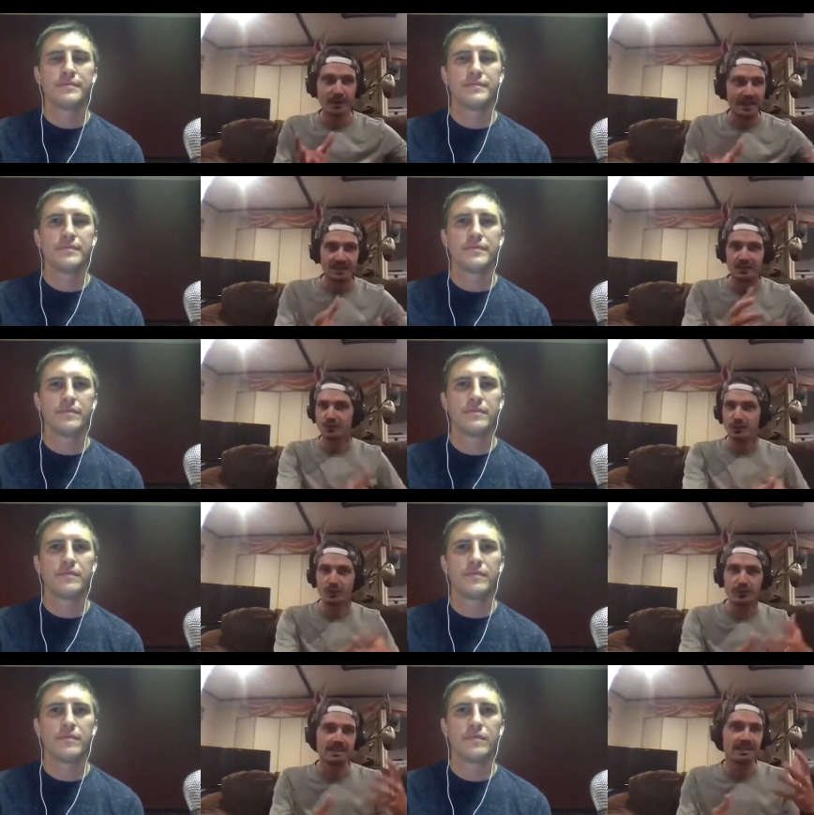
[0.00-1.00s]
Speaker 1: writing
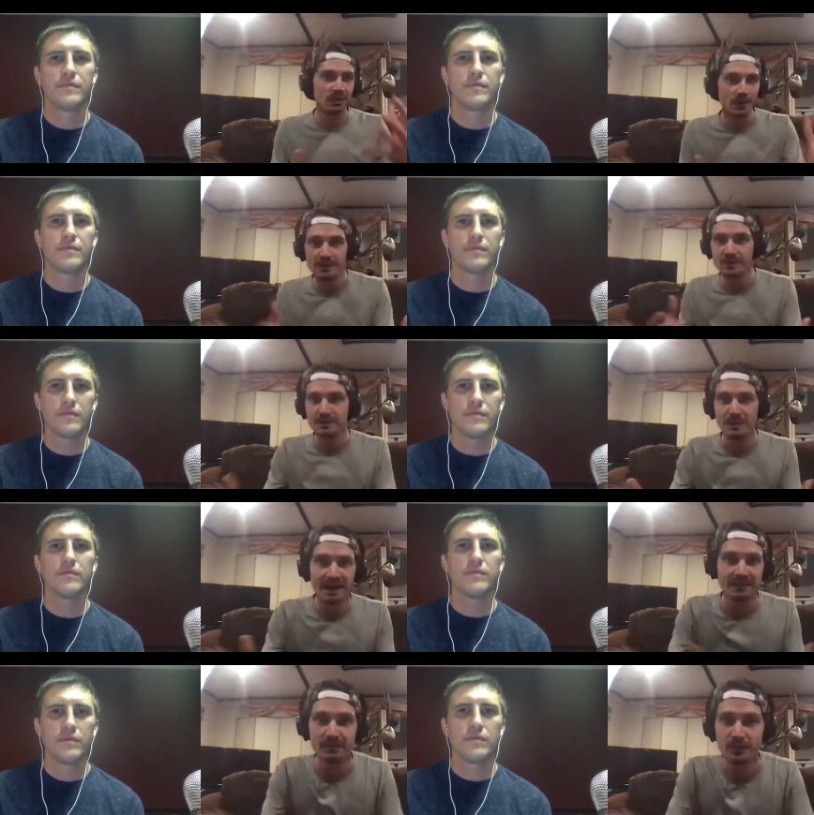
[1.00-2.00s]
stories and questions
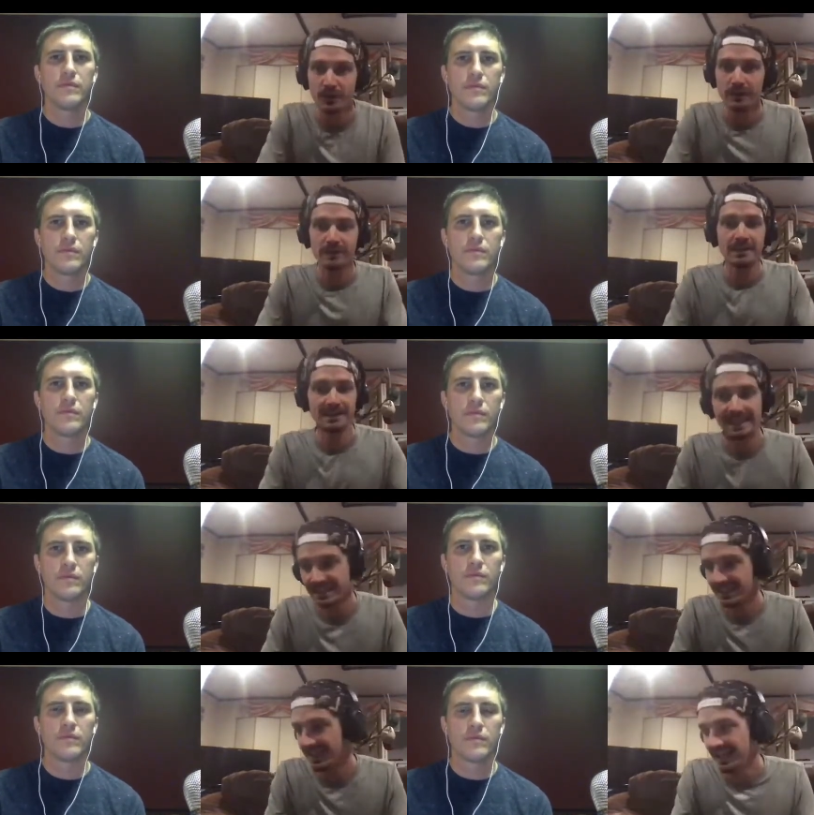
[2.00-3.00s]
back and forth and
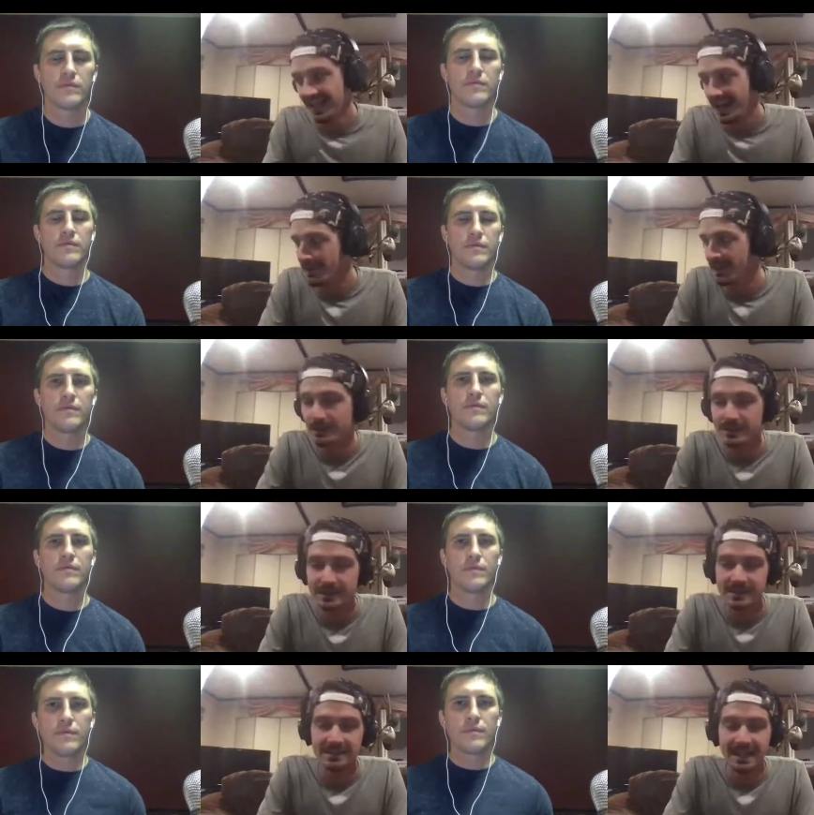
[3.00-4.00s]
like mm. i mean it
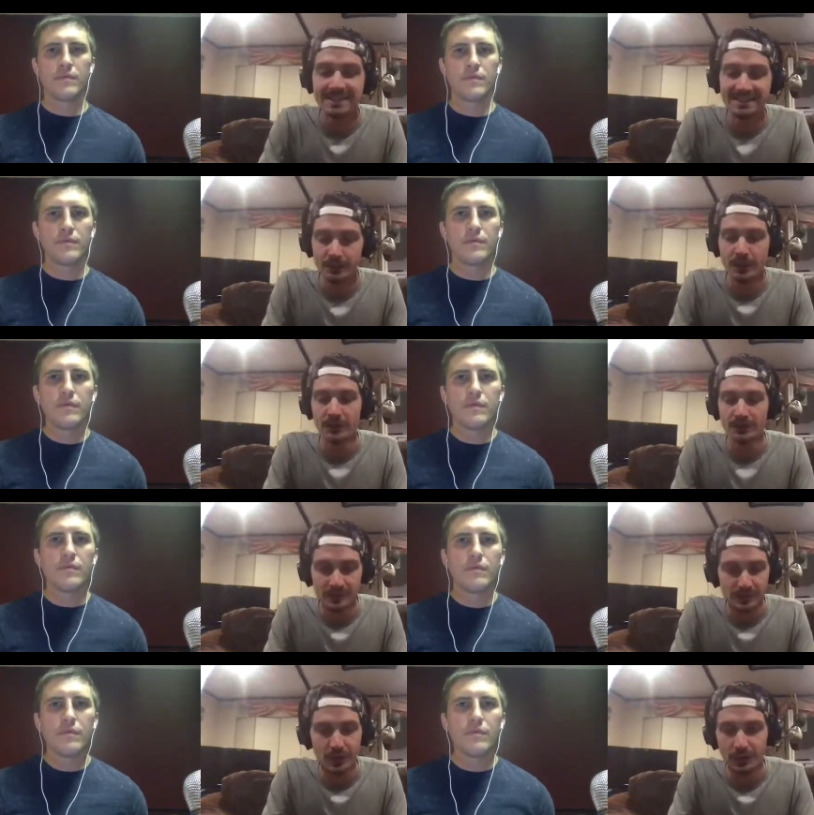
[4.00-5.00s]
was that summer
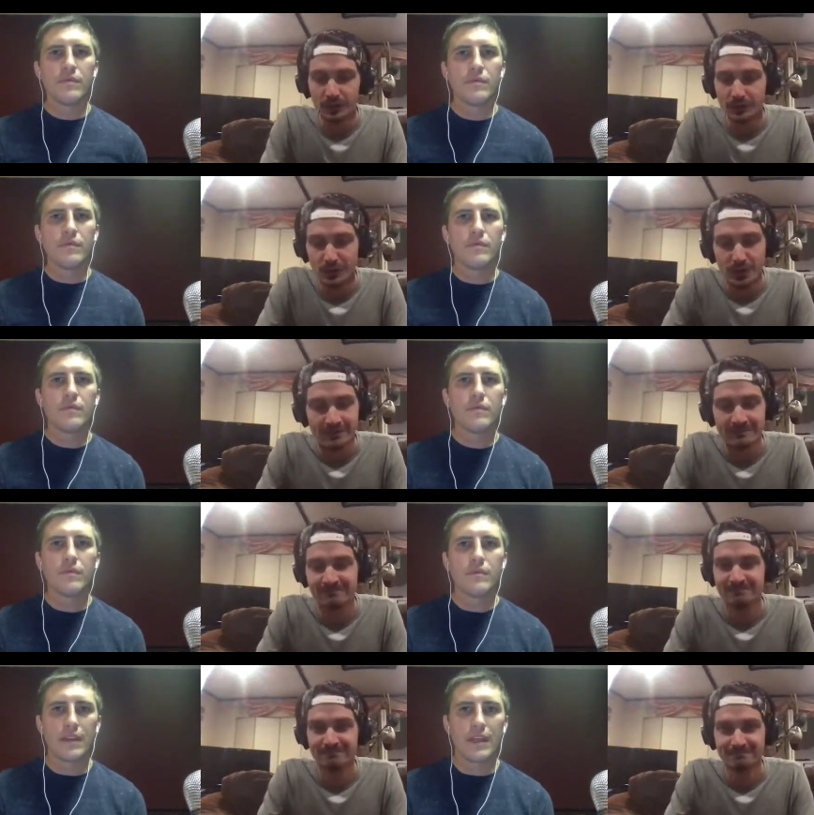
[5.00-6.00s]
was a total joy
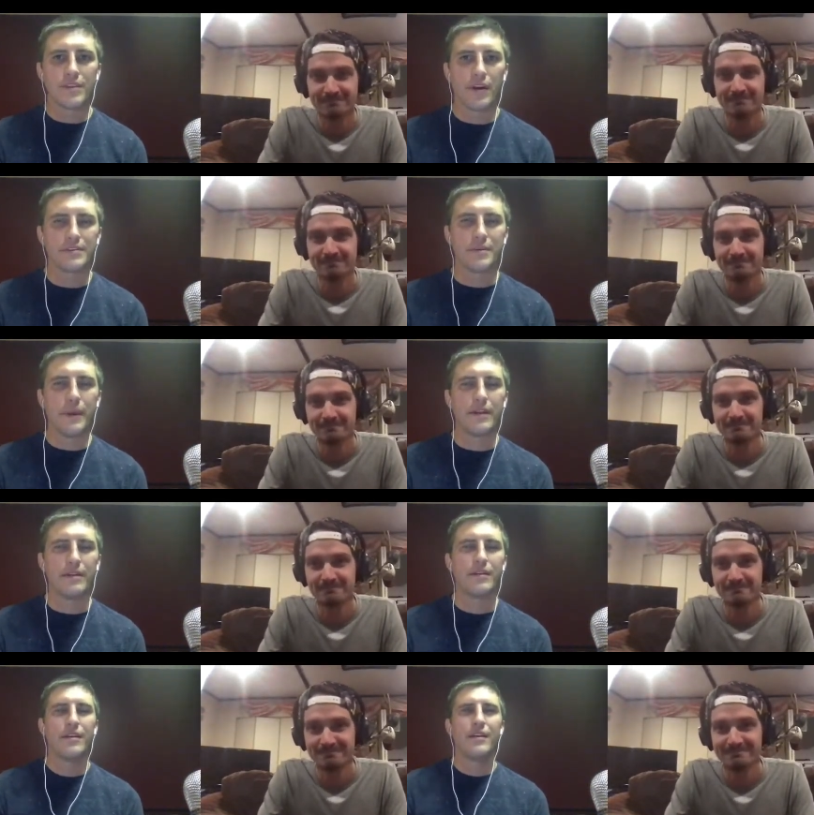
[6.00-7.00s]
Speaker 2: that's awesome
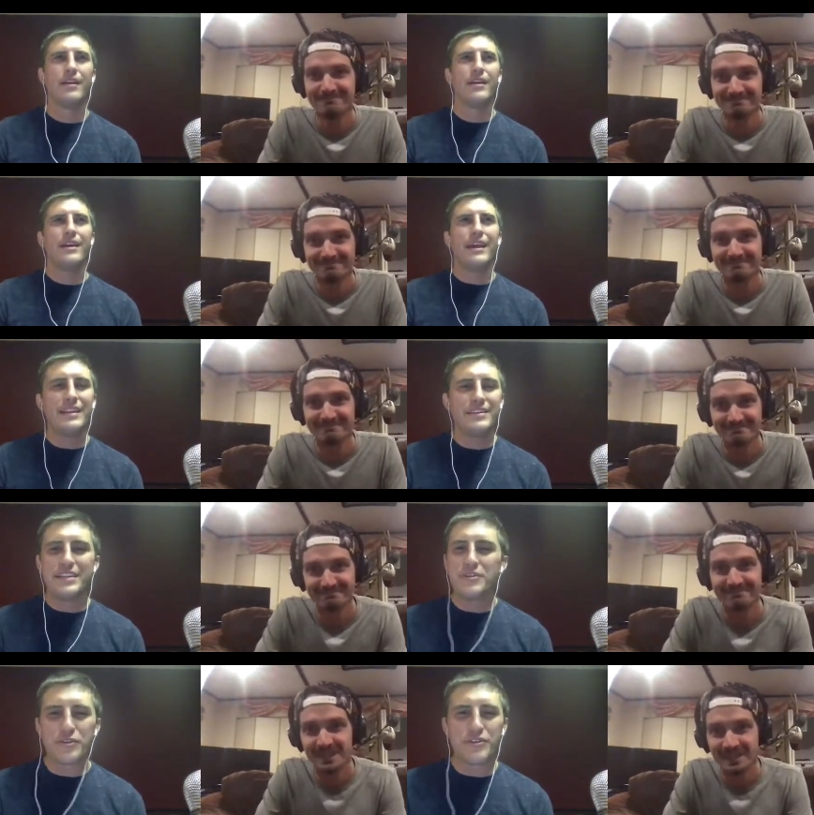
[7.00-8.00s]
man it
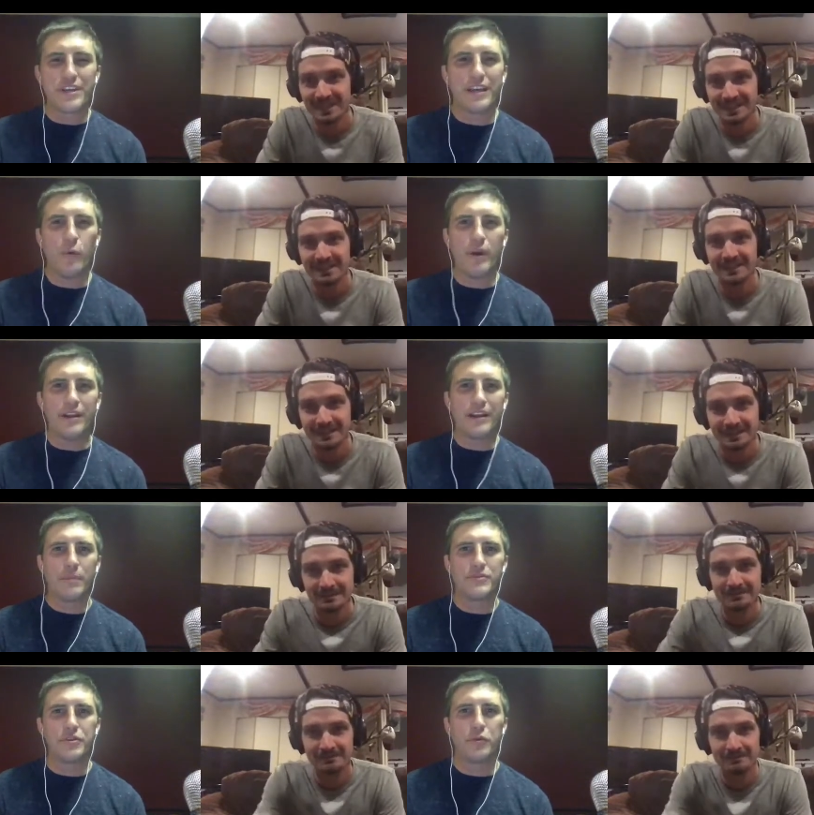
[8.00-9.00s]
is interesting when it
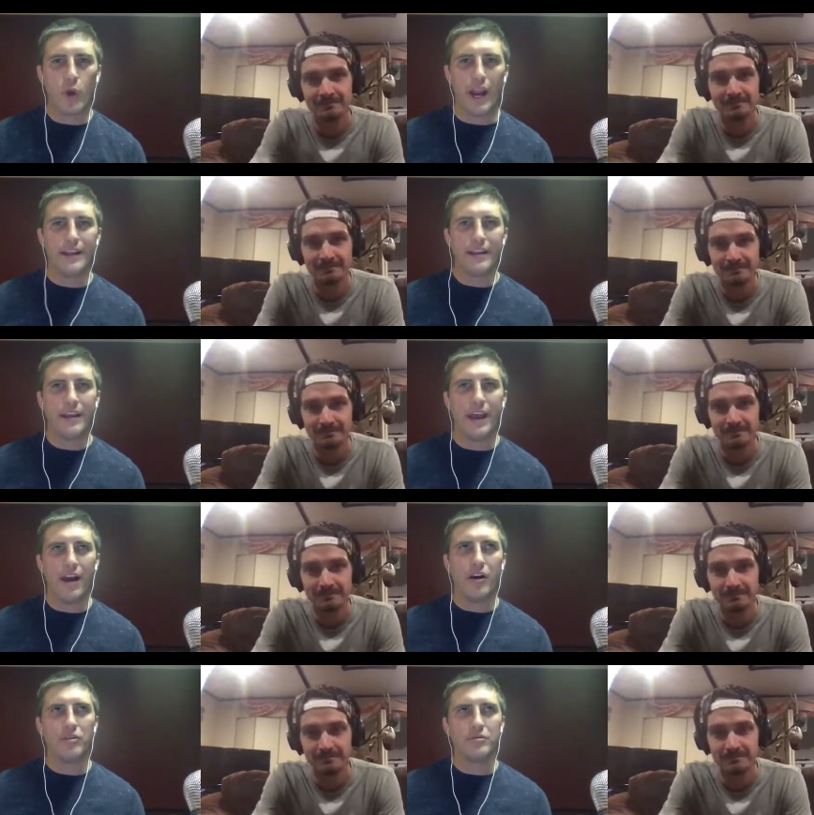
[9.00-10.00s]
comes to writing
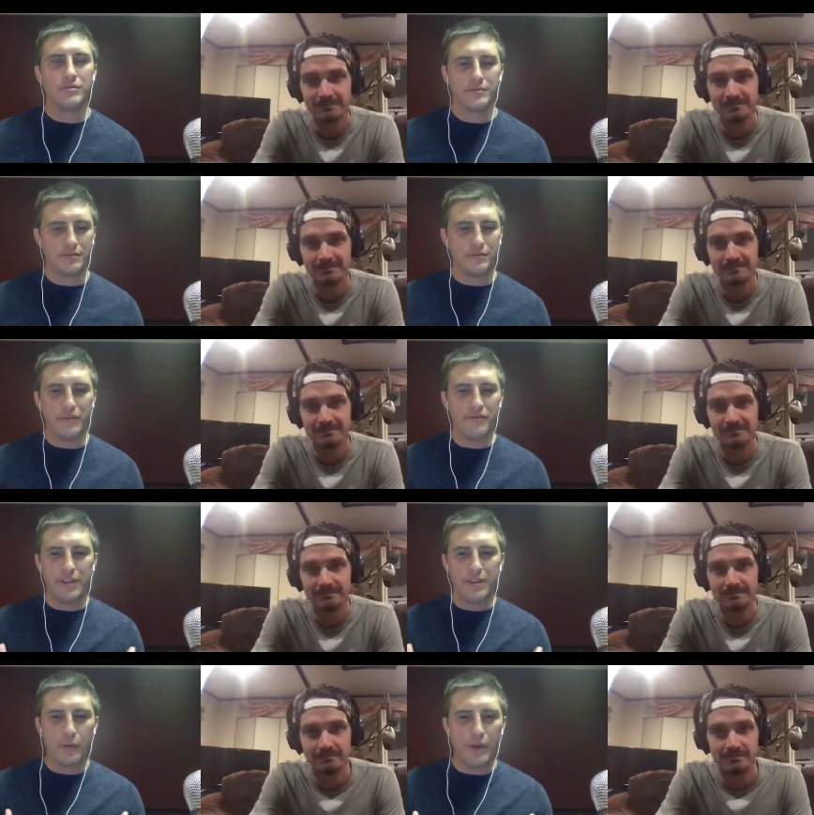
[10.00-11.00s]
how we
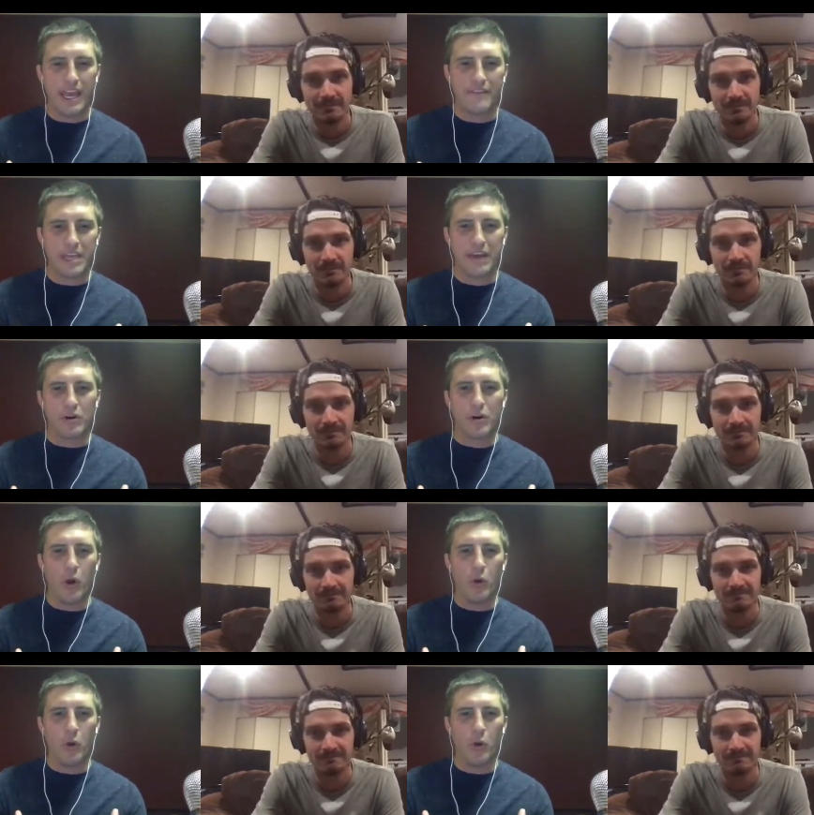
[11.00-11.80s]
feel like we have to have our